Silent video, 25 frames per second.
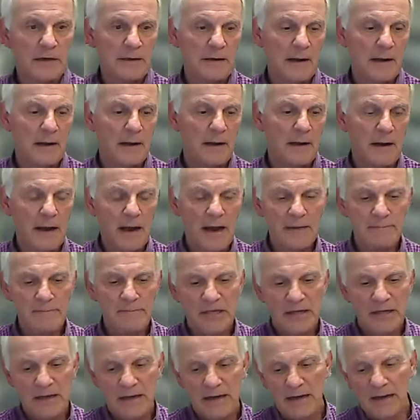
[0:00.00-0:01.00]
and uh,
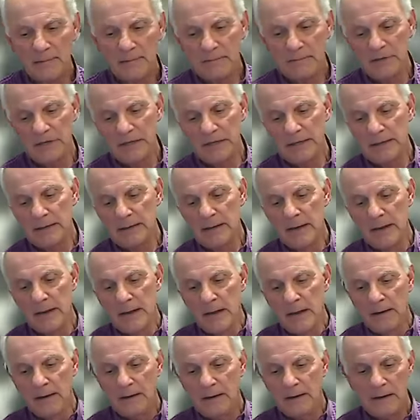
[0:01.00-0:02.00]
IBM and
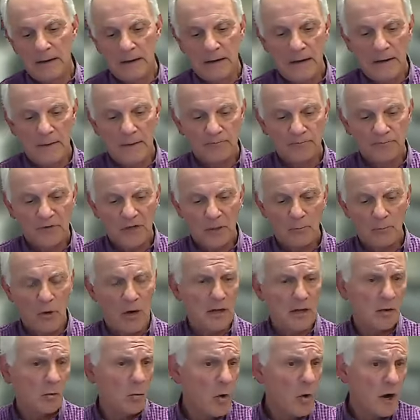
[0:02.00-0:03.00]
uh,
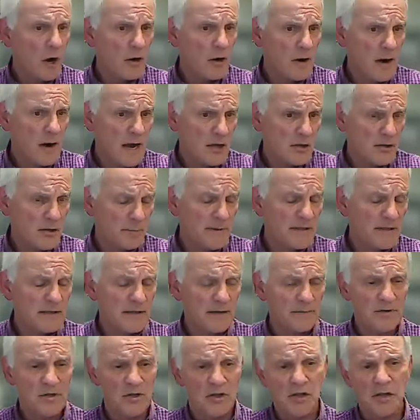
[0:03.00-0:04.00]
Price Waterhouse,
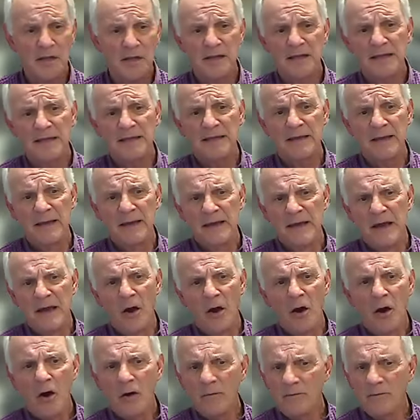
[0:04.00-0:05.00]
PwC,
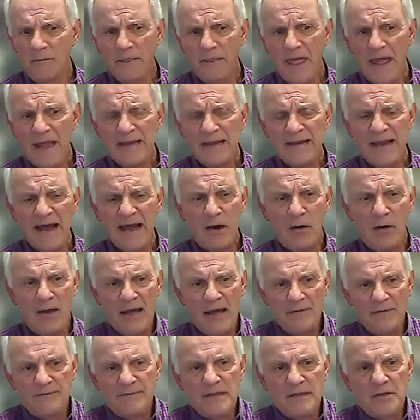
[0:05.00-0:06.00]
they now
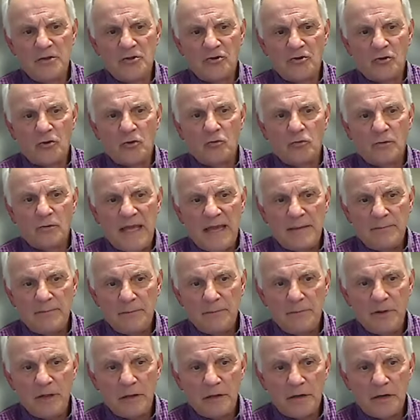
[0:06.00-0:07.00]
have digital
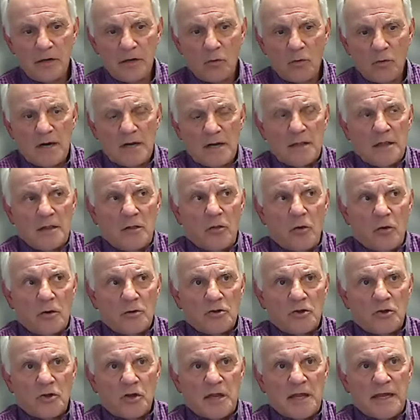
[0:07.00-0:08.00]
capabilities. One of the
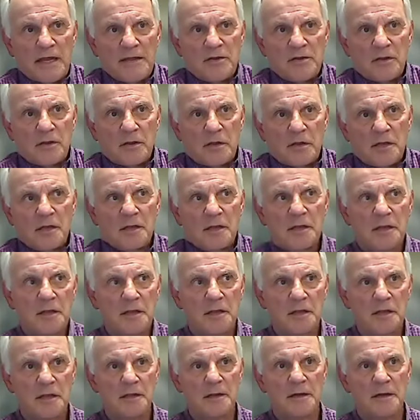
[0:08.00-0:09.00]
largest agencies
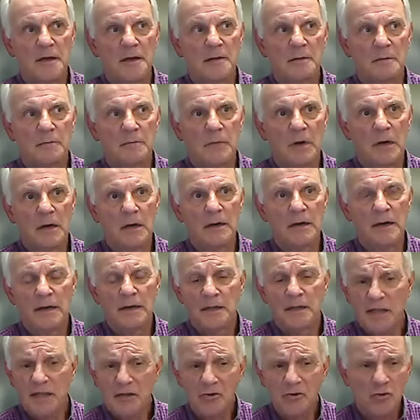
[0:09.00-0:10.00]
is uh, uh,
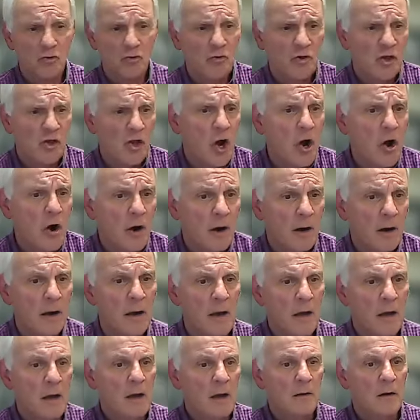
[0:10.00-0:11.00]
Accenture Song,
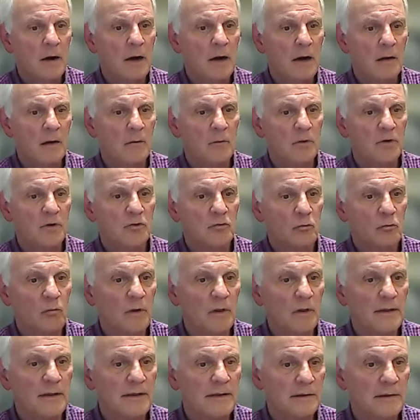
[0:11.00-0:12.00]
uh, which
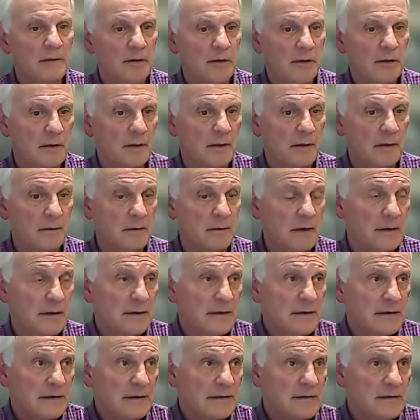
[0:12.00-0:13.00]
really is a,
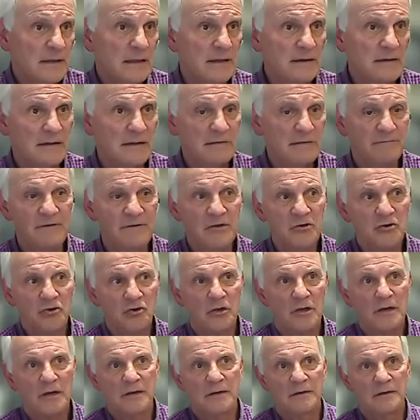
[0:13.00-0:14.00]
a
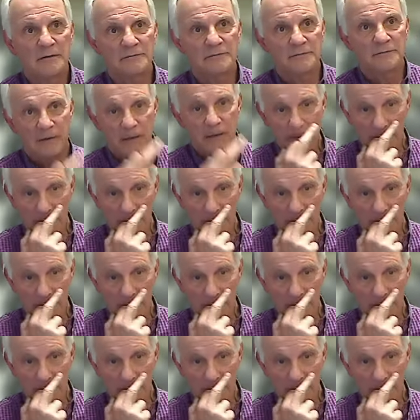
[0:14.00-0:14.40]
division of